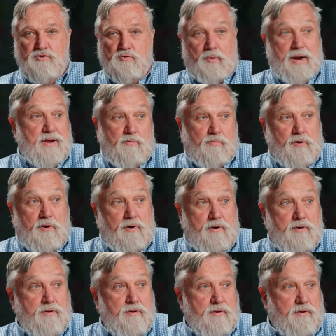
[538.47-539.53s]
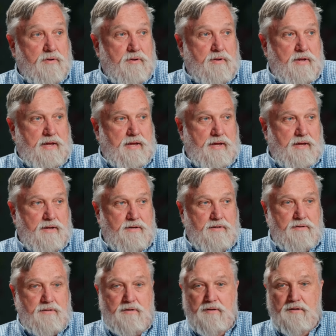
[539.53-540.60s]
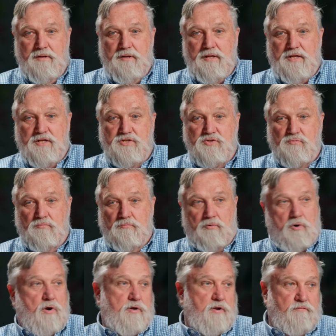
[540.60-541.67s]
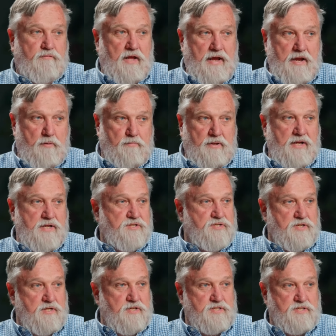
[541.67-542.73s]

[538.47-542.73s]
right and wrong, and it's wrong to fly airplanes into